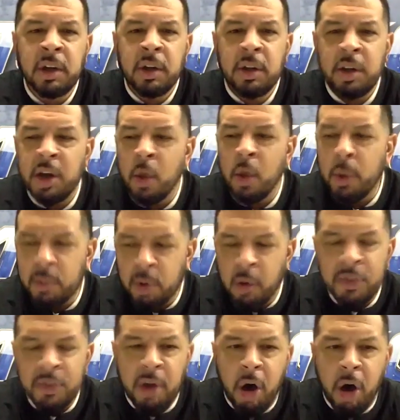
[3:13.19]
You know, we were
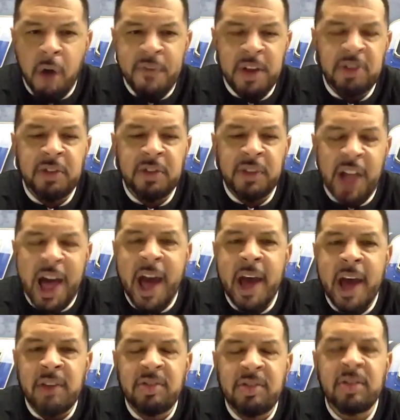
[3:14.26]
on the offensive
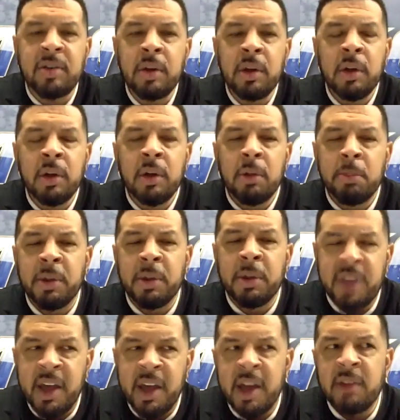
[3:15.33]
glass. But
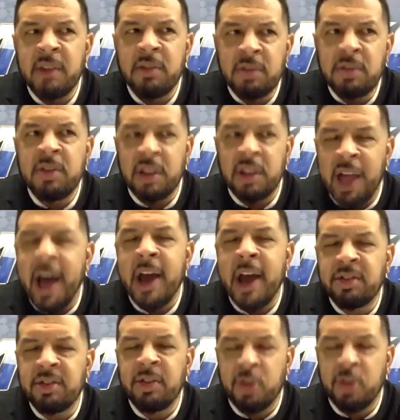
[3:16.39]
then the
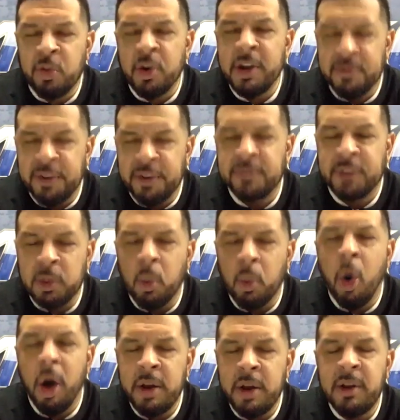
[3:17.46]
last
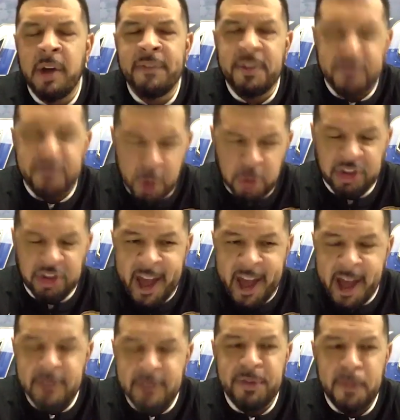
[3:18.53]
3:51 of the first
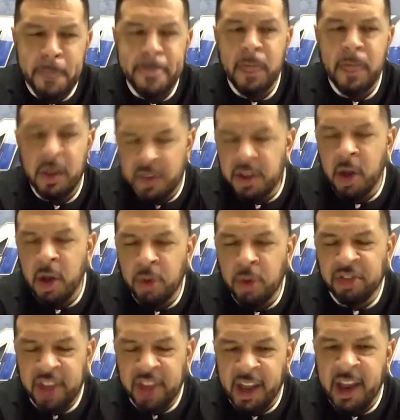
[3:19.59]
half and then the whole
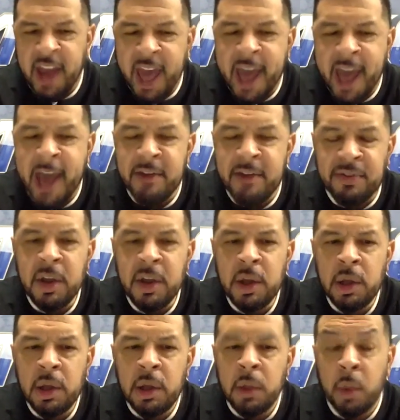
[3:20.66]
second half,
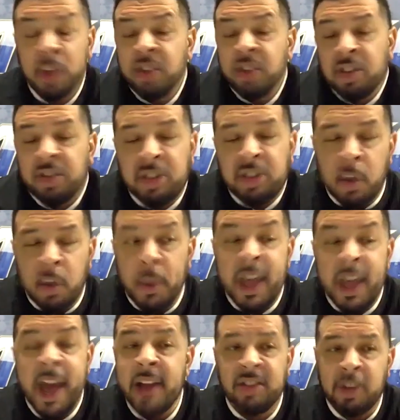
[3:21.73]
we just, you know, we
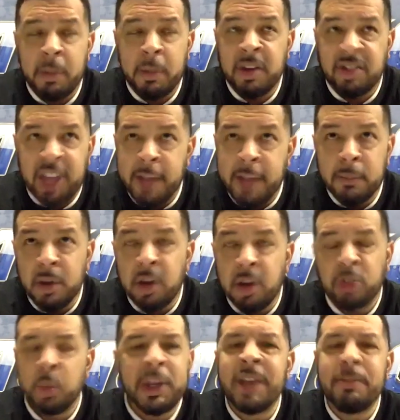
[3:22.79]
had some of the same looks.
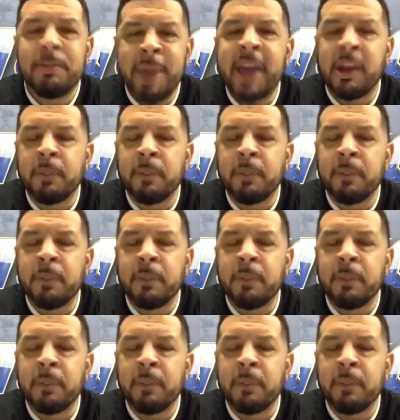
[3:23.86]
We didn't make